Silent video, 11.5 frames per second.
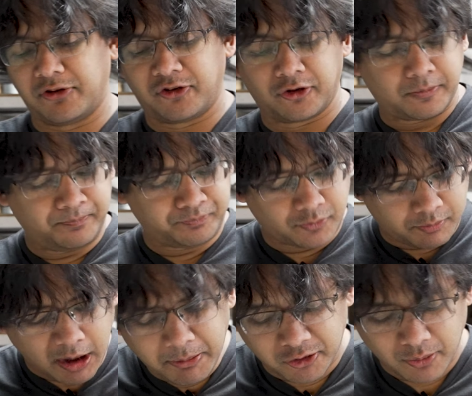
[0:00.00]
this is
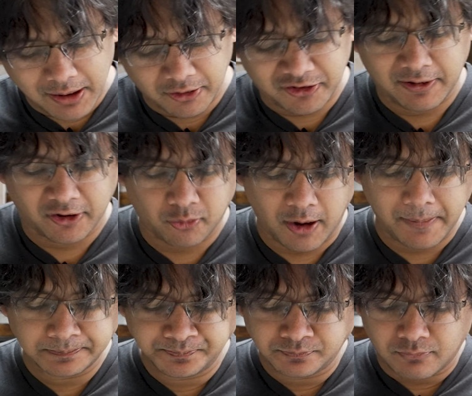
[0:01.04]
probably swai, looks kind of like swai.
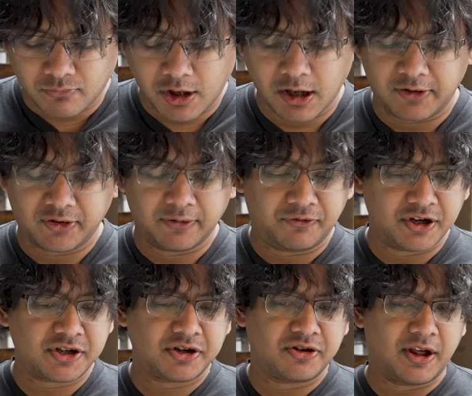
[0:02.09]
It is a
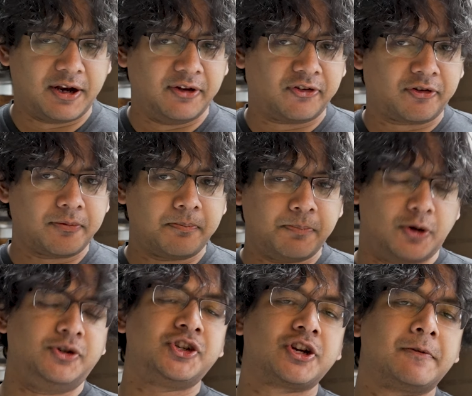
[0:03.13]
fish that is
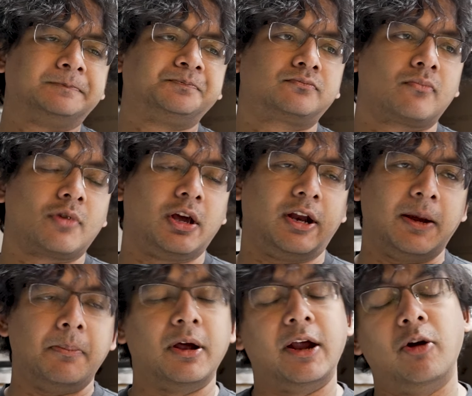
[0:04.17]
poached in
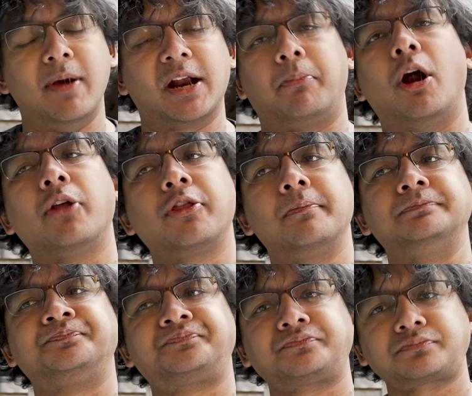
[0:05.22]
an aromatic broth
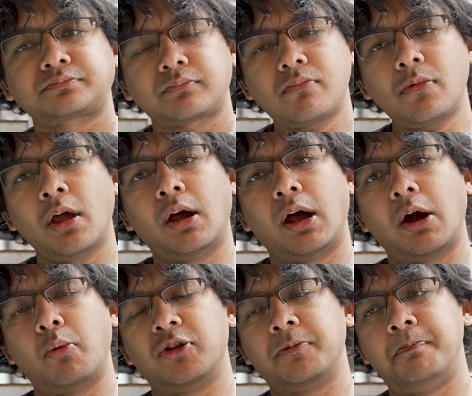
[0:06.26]

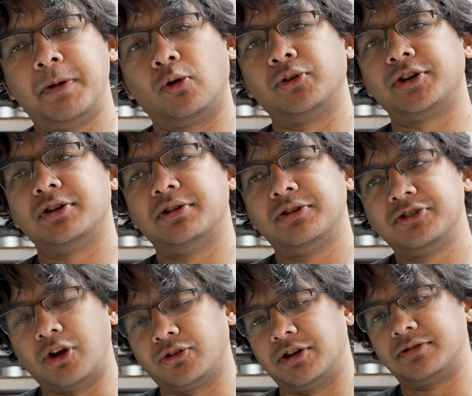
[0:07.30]
with pickled
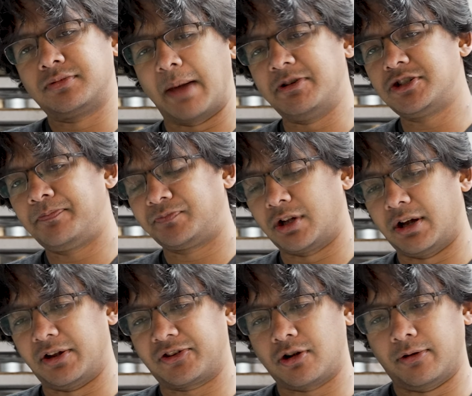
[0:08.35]
salted cabbage.
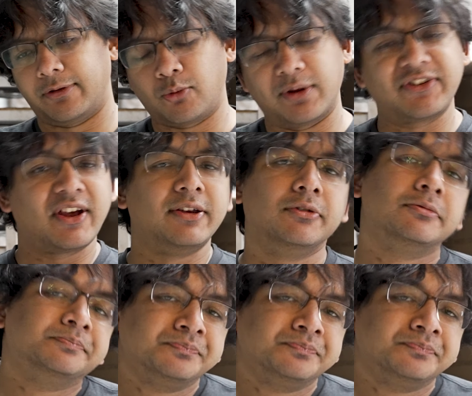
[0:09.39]
It's called swansaiyu.